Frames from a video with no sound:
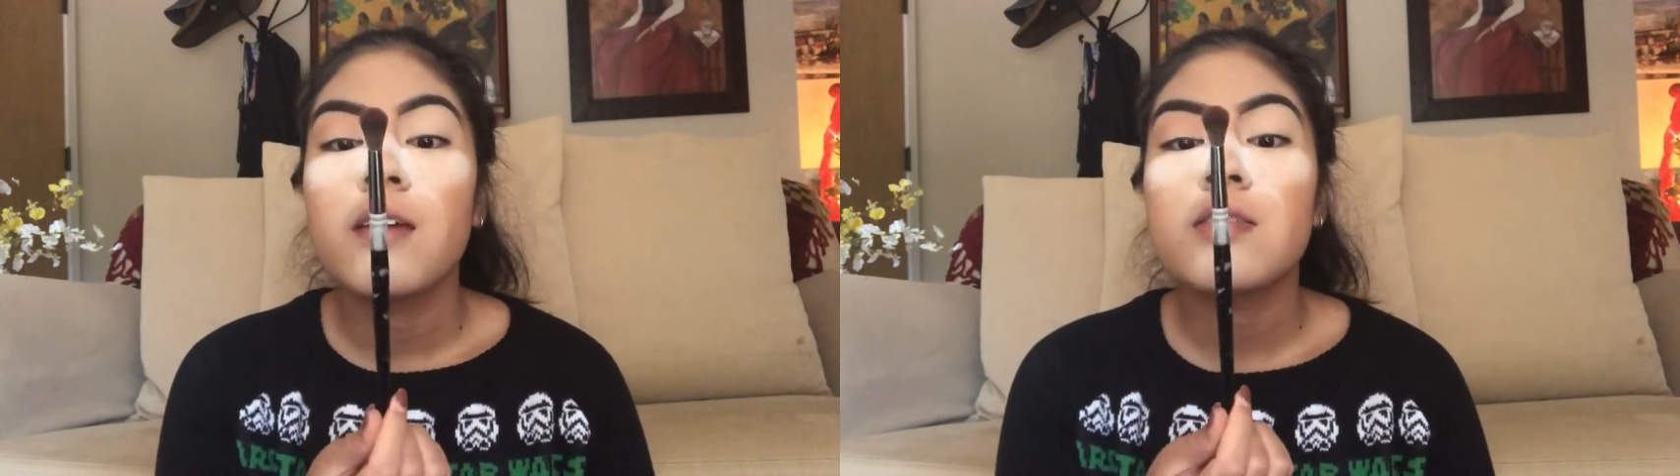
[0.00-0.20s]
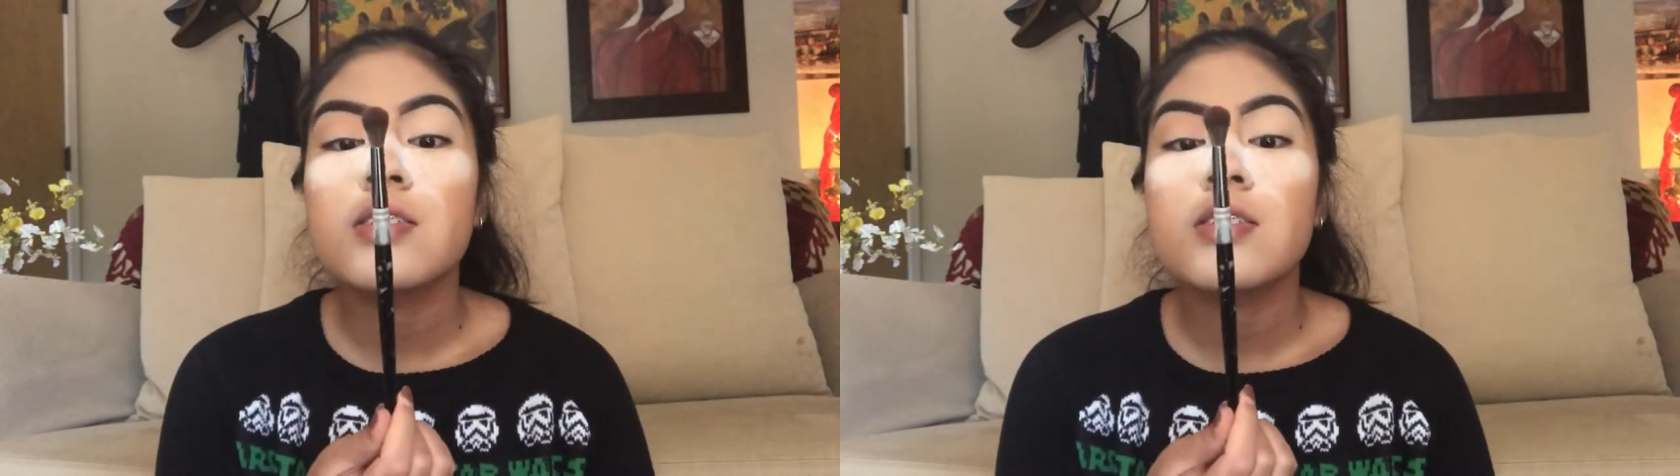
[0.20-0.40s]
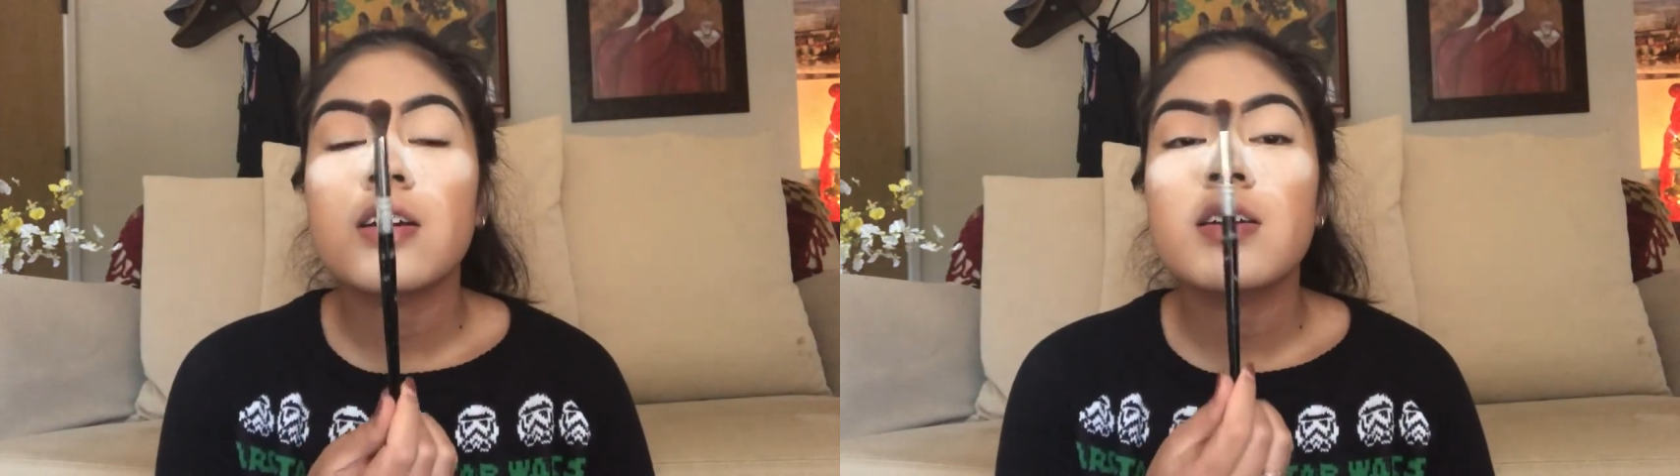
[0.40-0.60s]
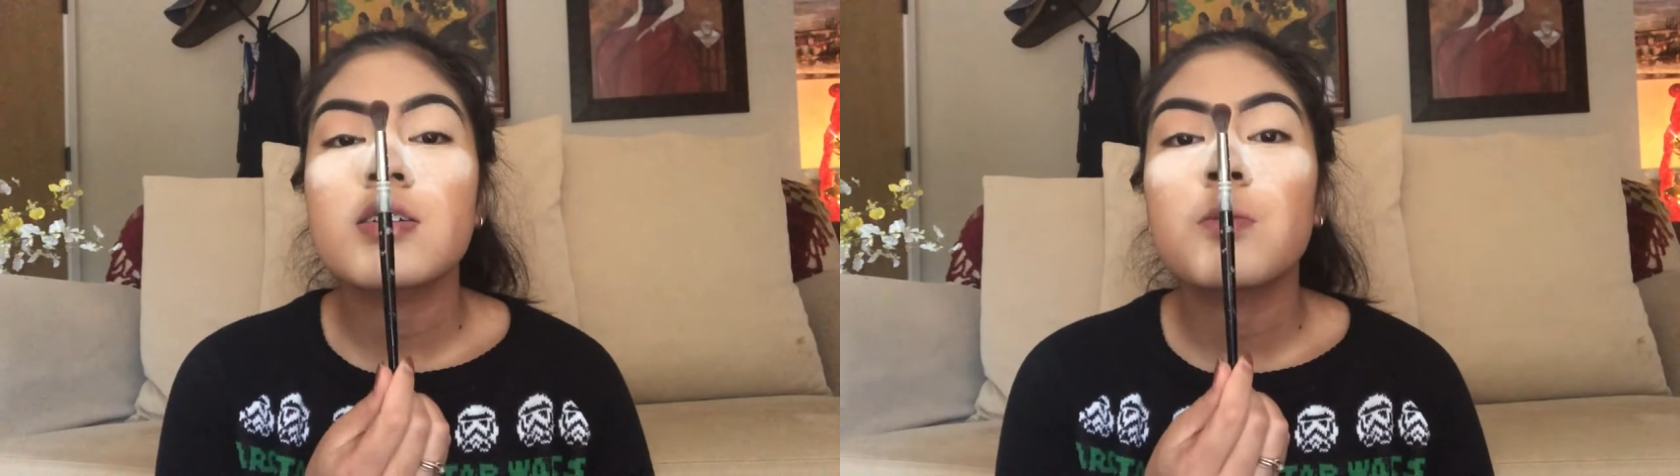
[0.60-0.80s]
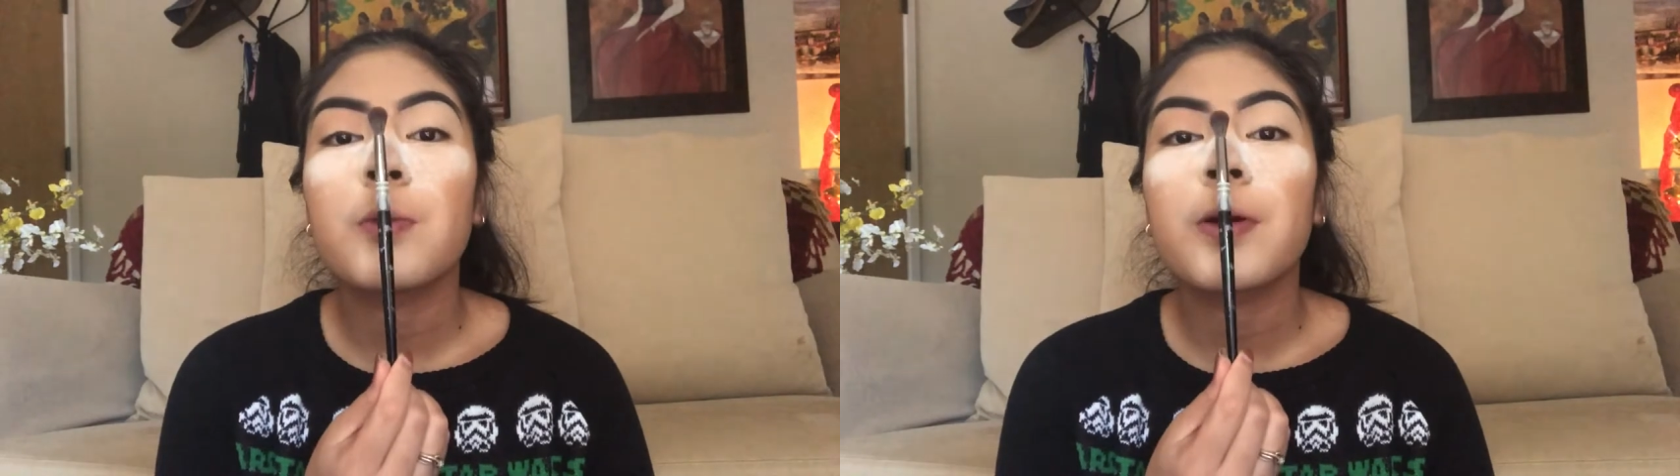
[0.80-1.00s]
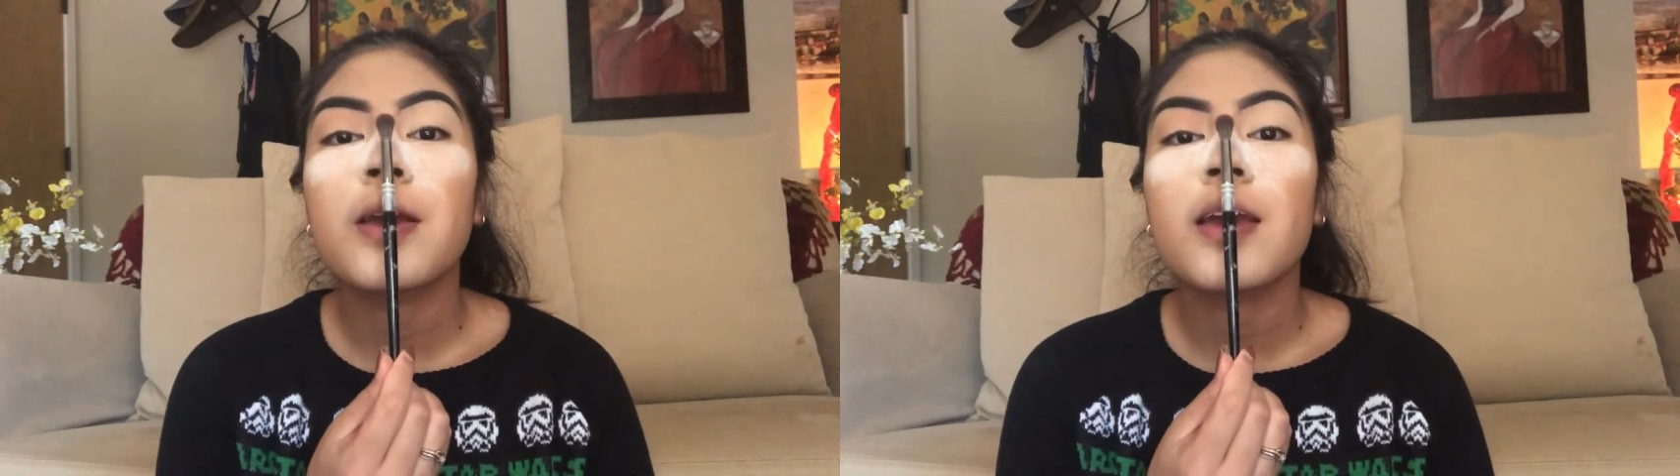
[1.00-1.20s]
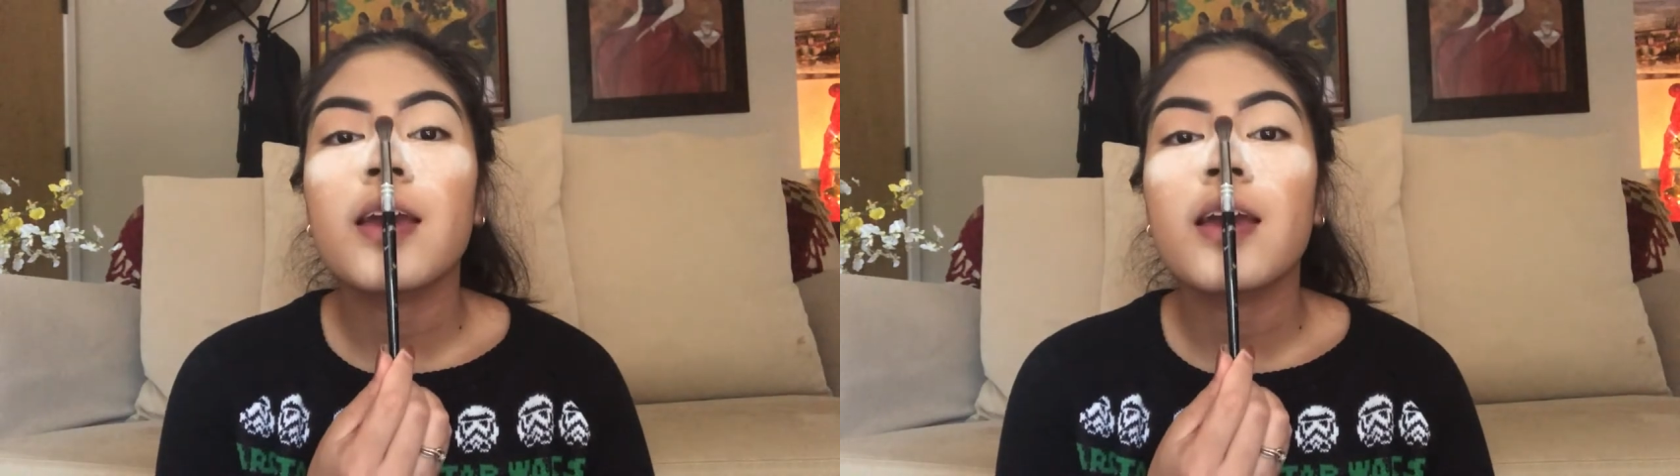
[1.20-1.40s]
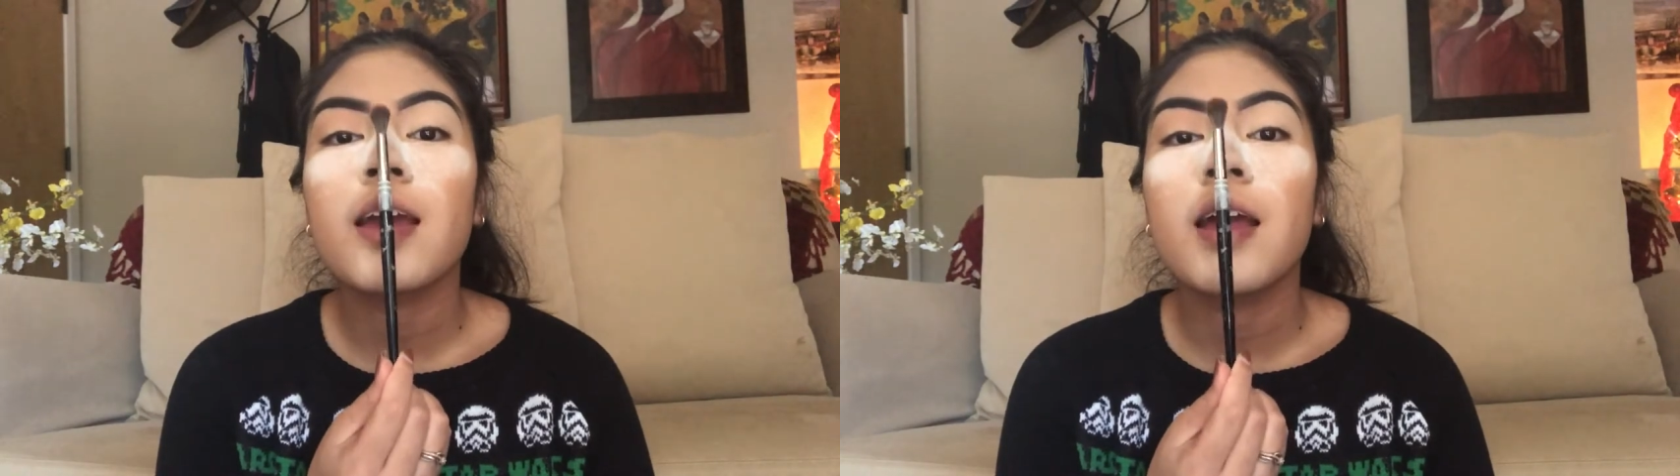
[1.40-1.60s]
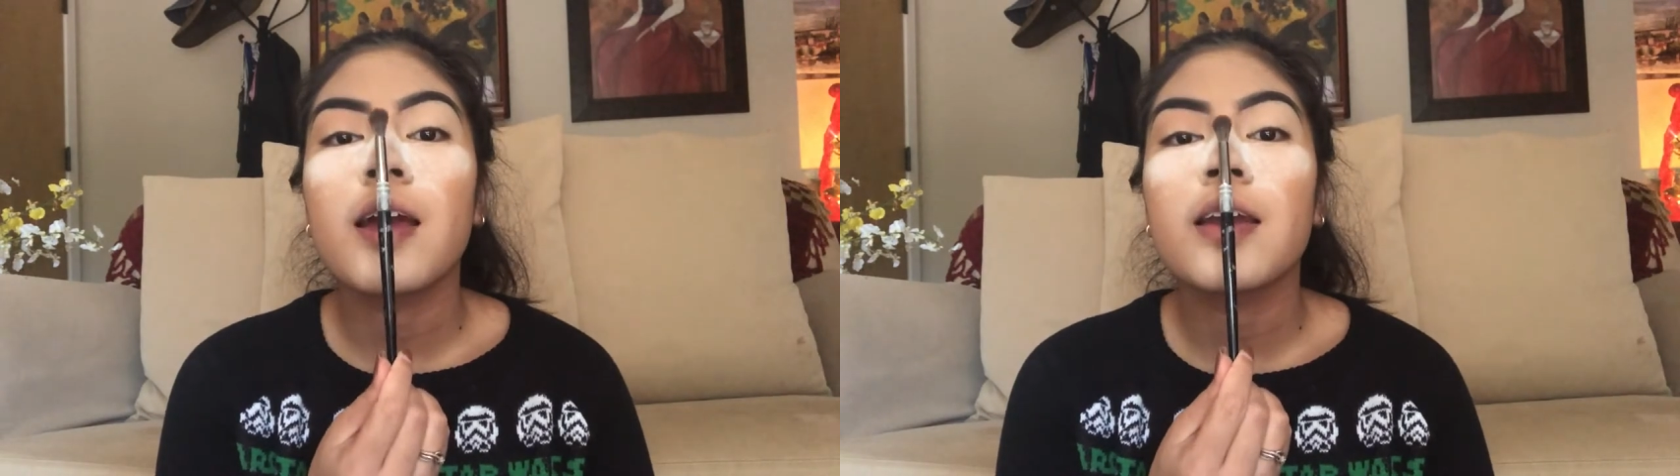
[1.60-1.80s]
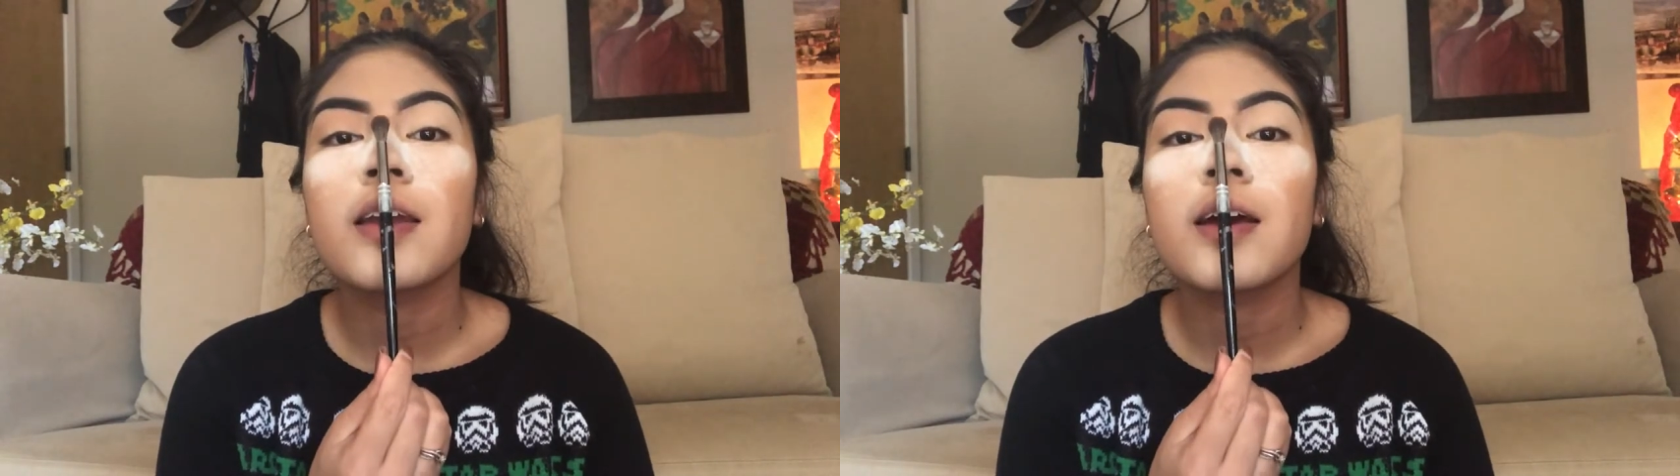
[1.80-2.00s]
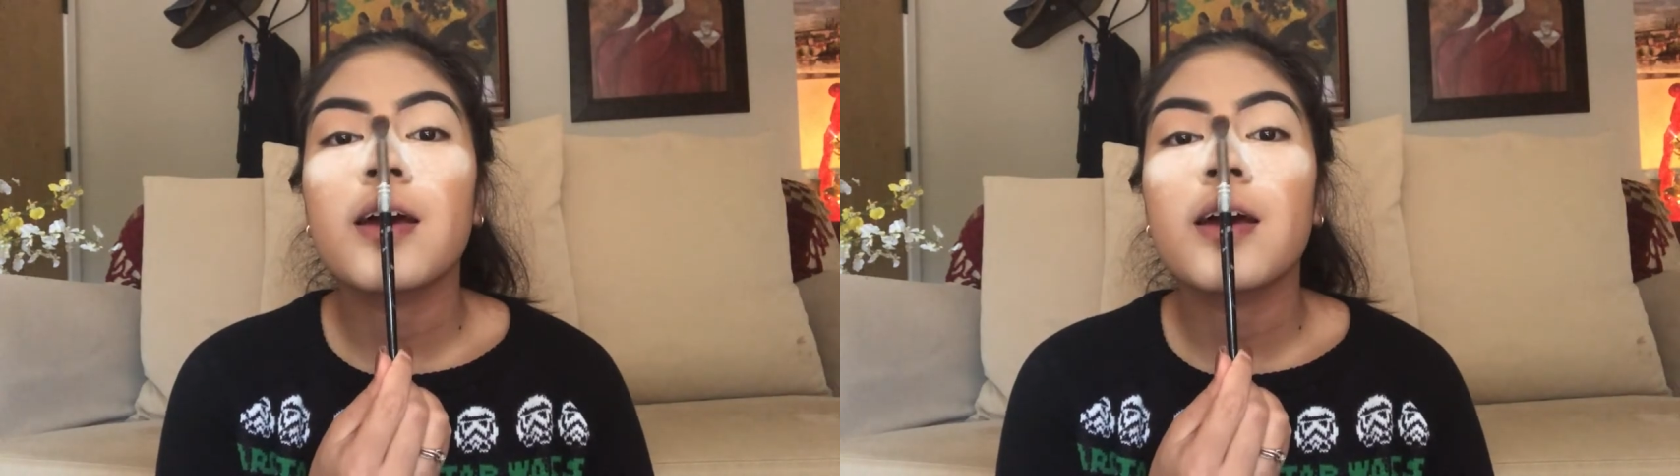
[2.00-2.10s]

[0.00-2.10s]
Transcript: it's starting to break and